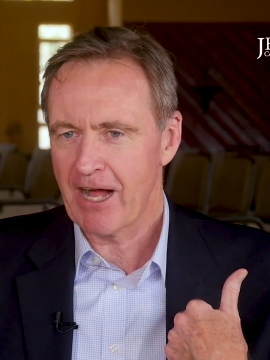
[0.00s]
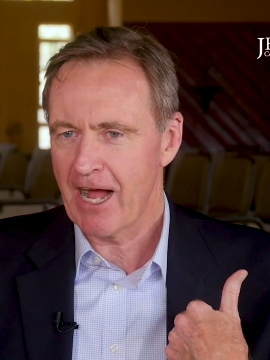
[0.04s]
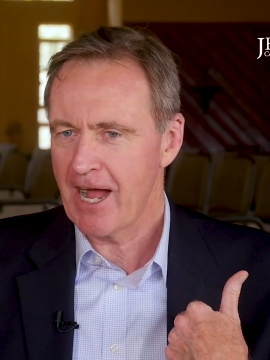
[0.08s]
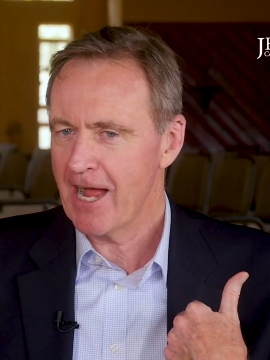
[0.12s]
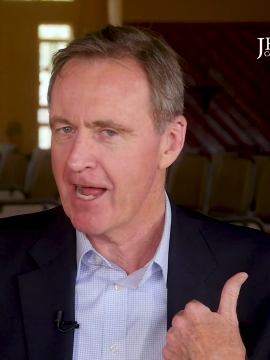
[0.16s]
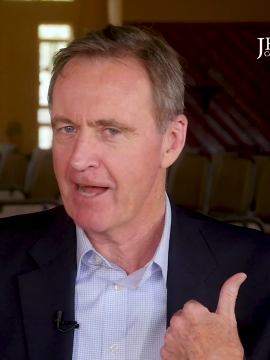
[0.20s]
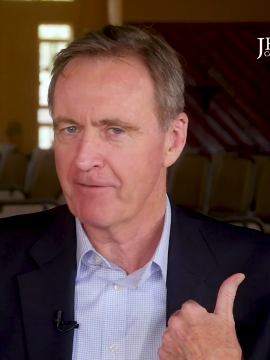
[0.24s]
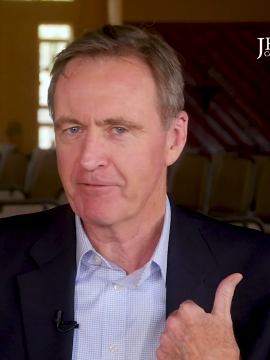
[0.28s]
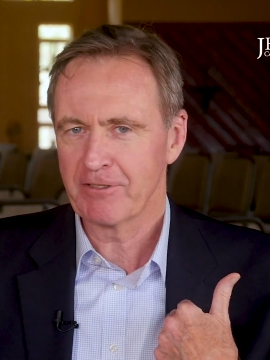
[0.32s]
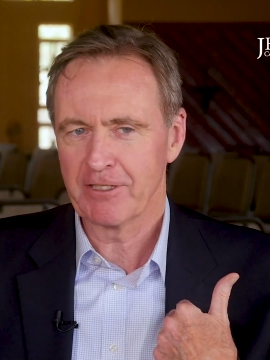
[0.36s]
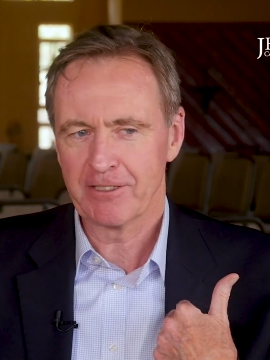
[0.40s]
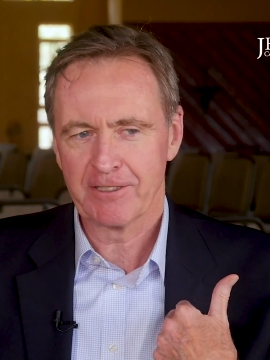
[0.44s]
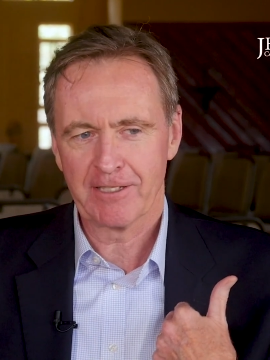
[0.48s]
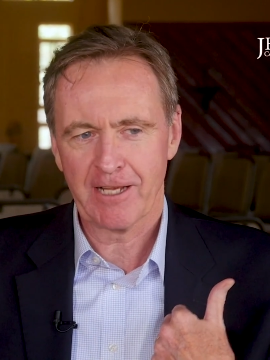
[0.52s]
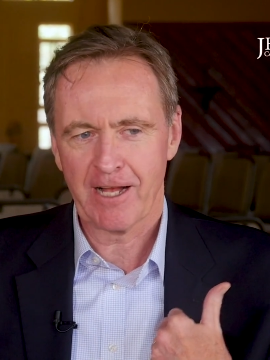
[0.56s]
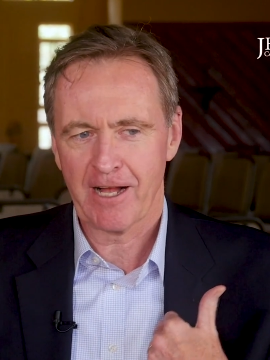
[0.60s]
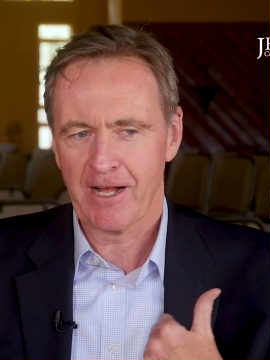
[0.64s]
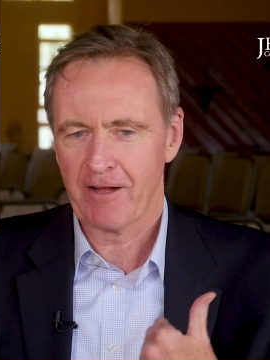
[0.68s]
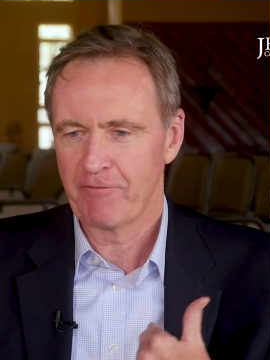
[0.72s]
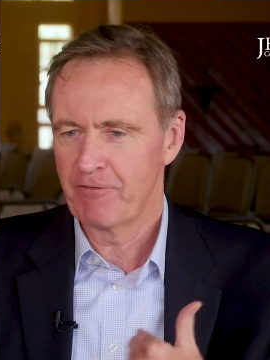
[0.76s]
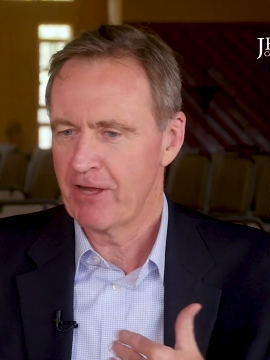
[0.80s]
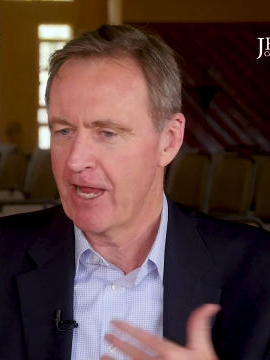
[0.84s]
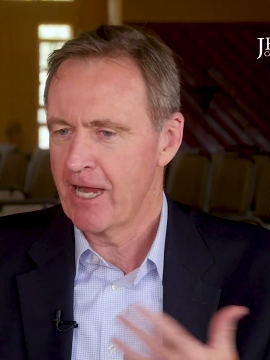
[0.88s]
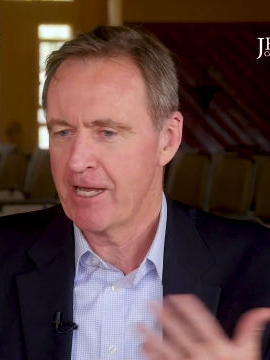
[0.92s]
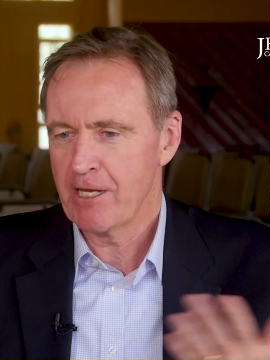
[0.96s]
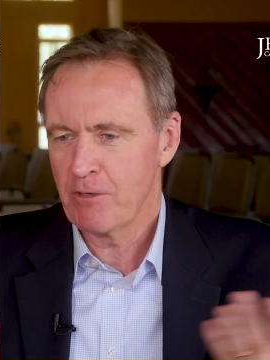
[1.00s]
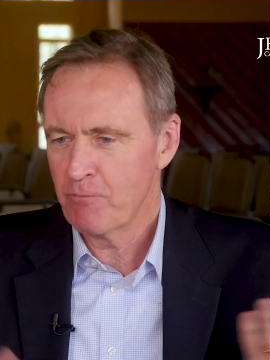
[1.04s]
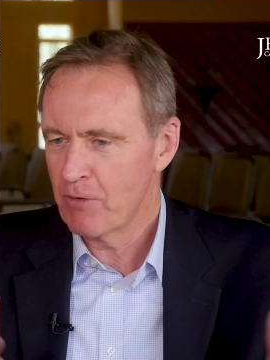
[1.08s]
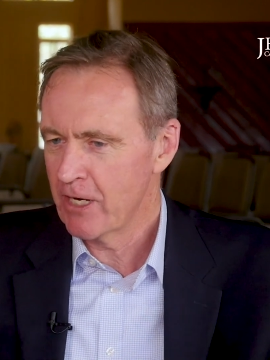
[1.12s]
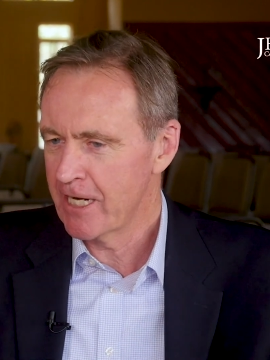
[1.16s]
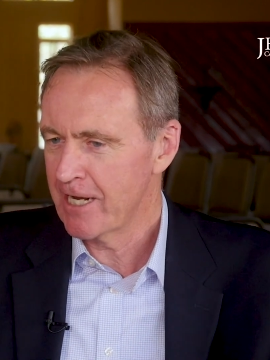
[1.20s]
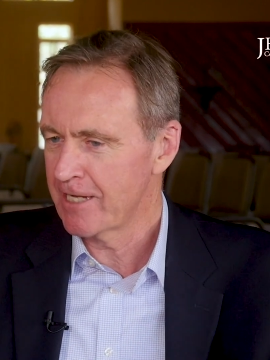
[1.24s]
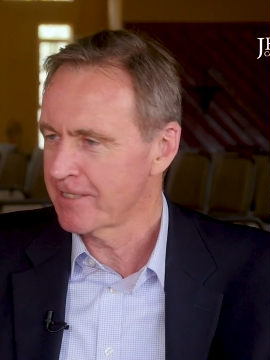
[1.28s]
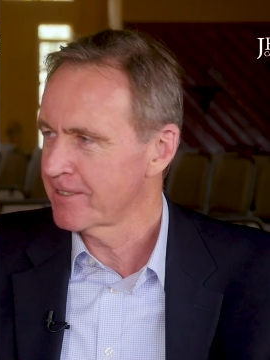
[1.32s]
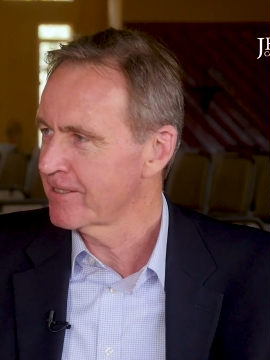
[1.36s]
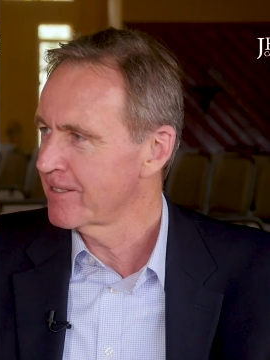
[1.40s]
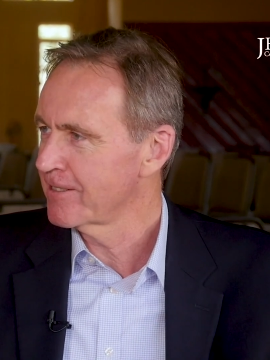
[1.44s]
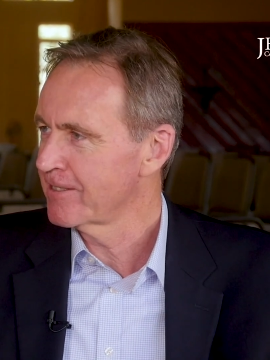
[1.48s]
I have to solve, anyone
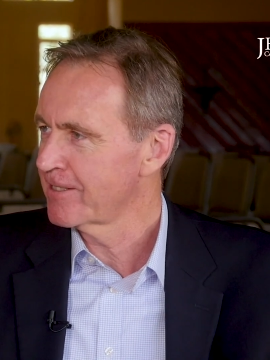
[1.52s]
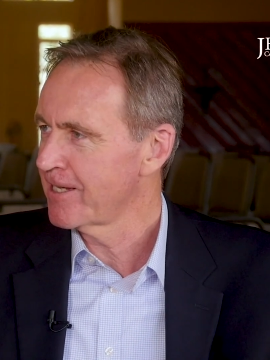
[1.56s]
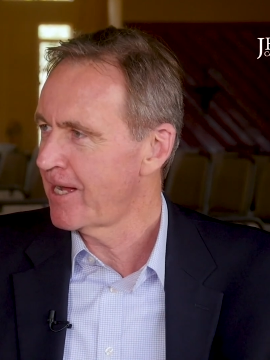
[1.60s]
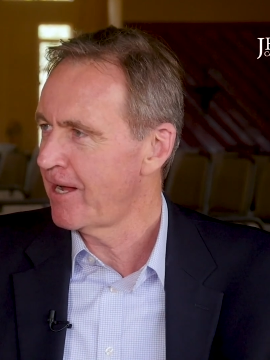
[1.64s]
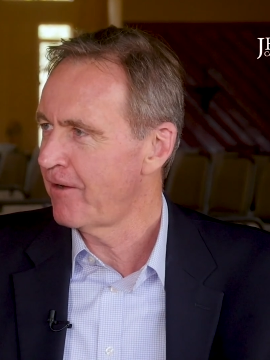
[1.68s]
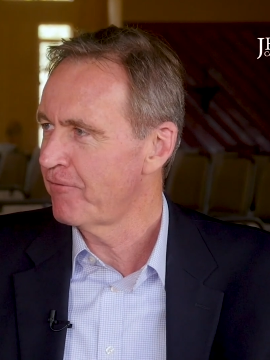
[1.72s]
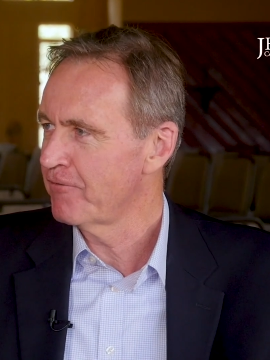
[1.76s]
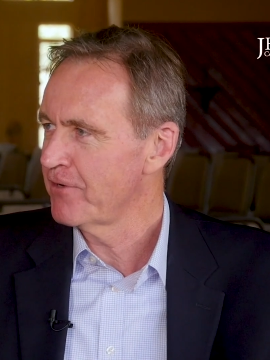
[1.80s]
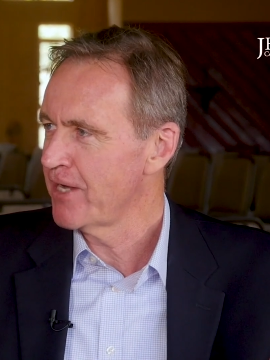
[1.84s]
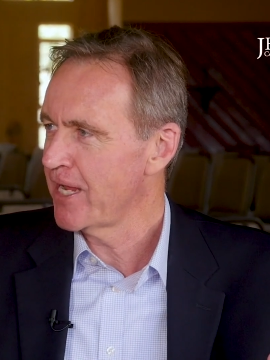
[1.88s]
has to solve.